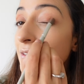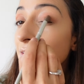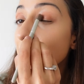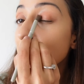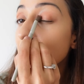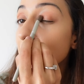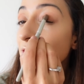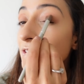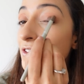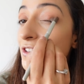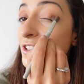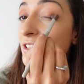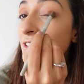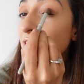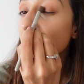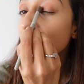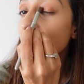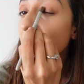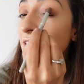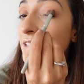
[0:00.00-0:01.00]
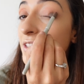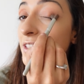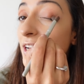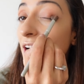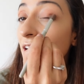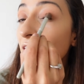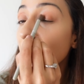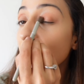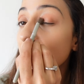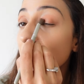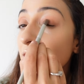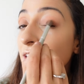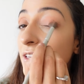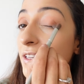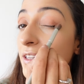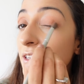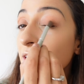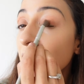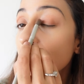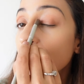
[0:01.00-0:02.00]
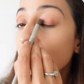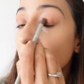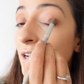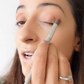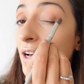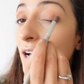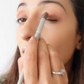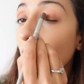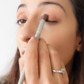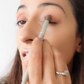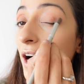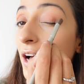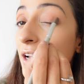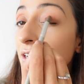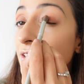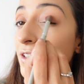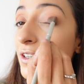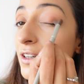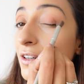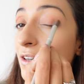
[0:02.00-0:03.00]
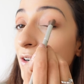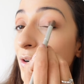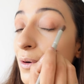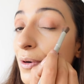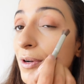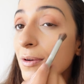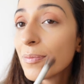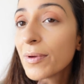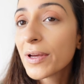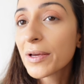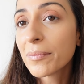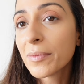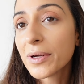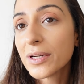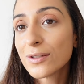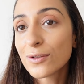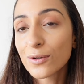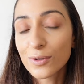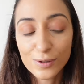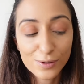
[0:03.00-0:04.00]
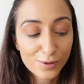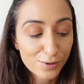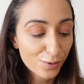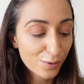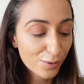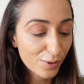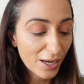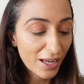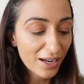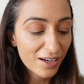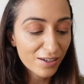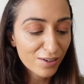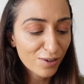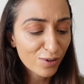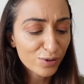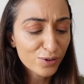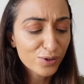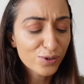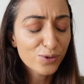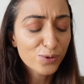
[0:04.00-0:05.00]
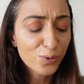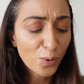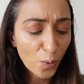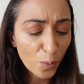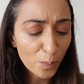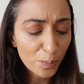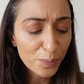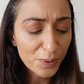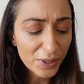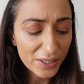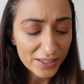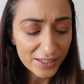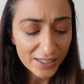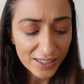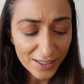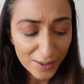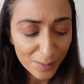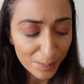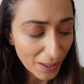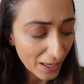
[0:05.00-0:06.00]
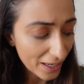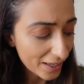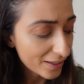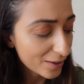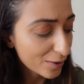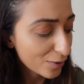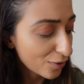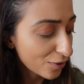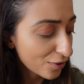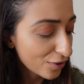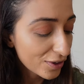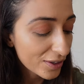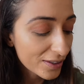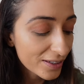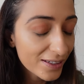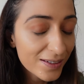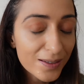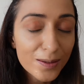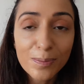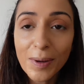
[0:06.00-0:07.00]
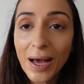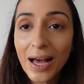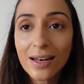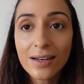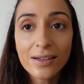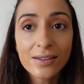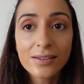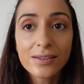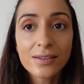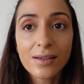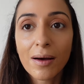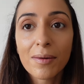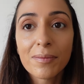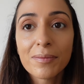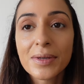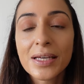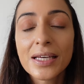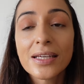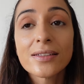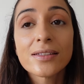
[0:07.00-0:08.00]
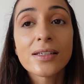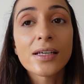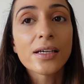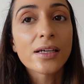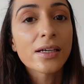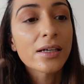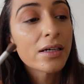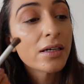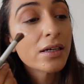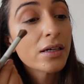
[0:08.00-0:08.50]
So just near the eyelid, add your gold pigment also, and it looks so pretty. My god, this palette is amazing.